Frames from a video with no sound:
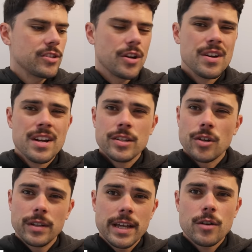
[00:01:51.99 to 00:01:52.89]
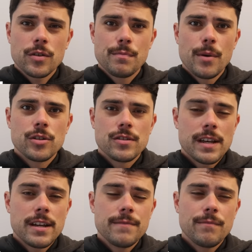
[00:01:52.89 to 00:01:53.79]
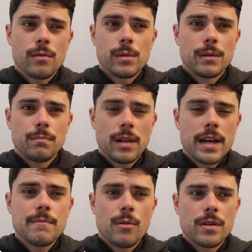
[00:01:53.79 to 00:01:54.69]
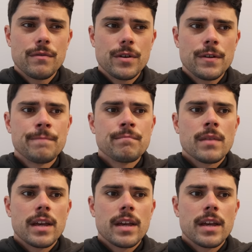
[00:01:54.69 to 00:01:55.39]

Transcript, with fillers: So to only get Chris Burgess in from a playing point of view,